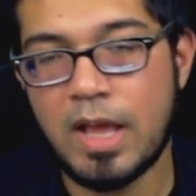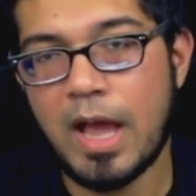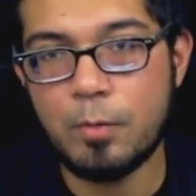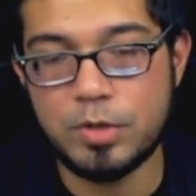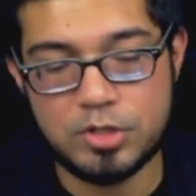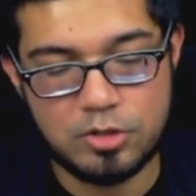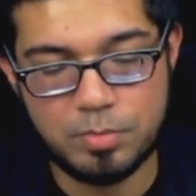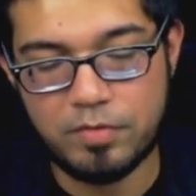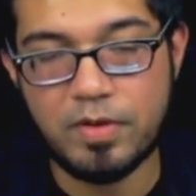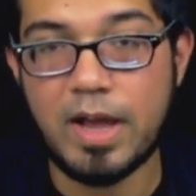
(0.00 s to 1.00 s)
And which do you
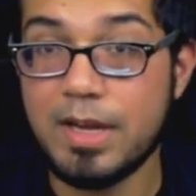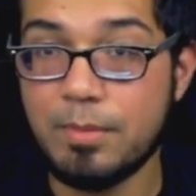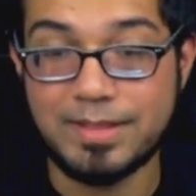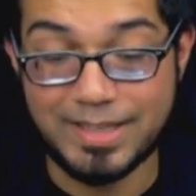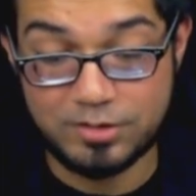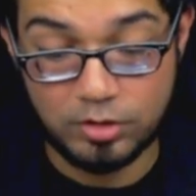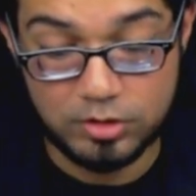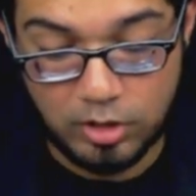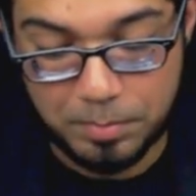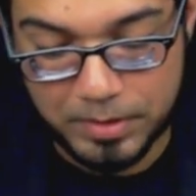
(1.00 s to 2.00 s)
prefer? Anyway, that's not the
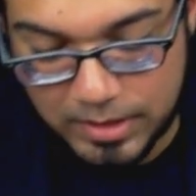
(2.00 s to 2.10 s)
topic